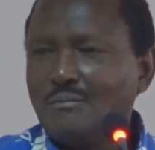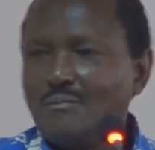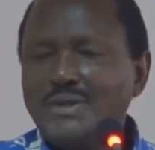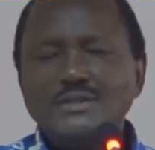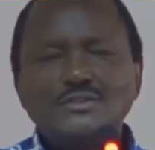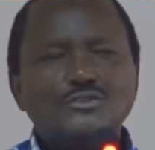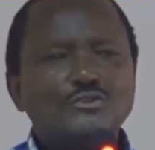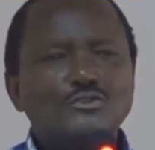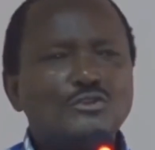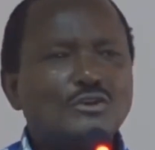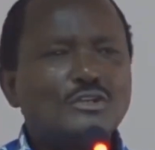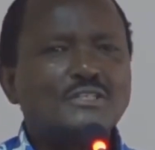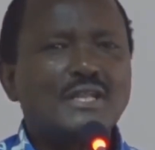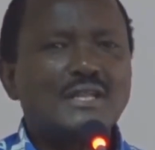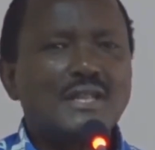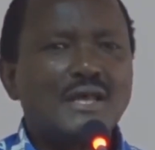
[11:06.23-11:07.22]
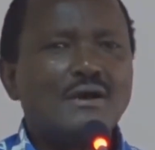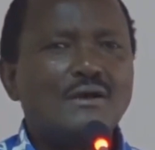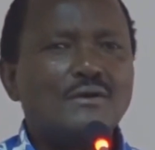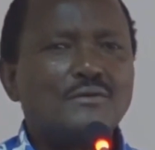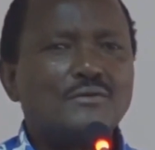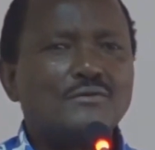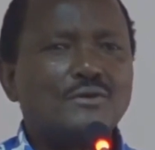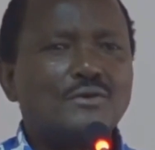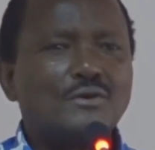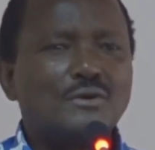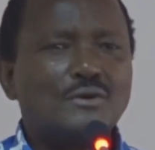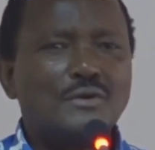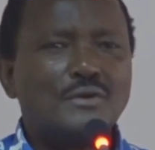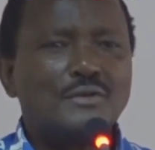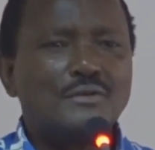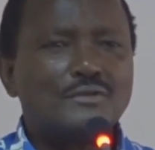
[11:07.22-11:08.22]
Please do not allow your,
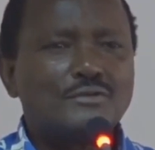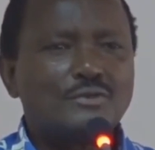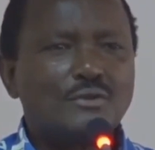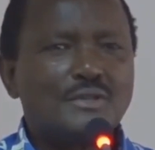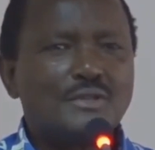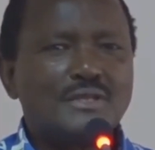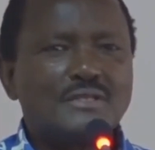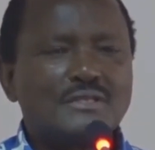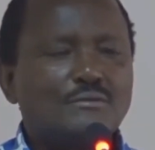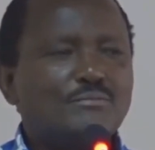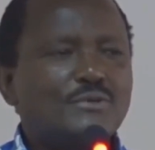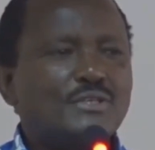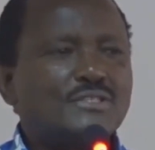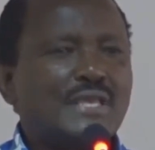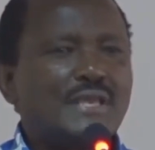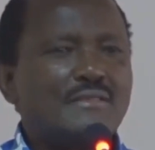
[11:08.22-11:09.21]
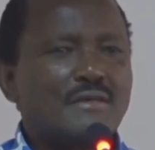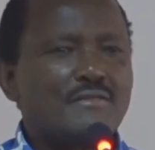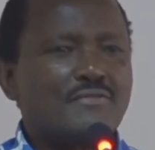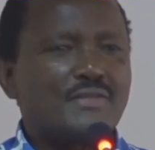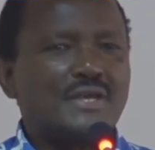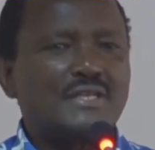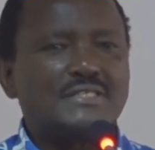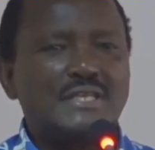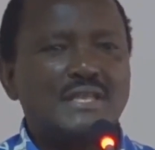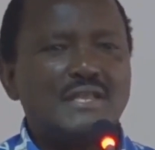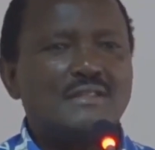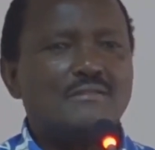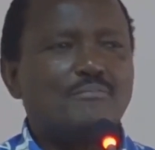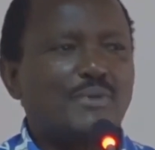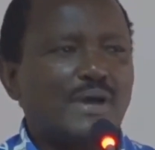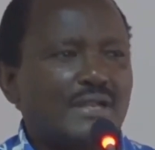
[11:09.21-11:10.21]
so that it will be said the
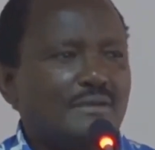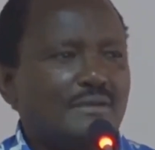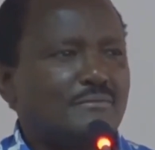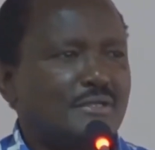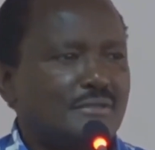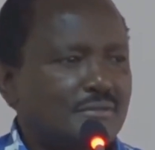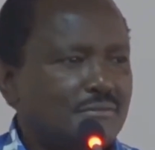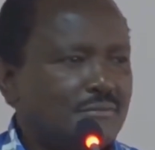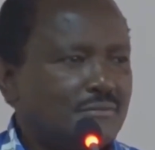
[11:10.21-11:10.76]
13th Parliament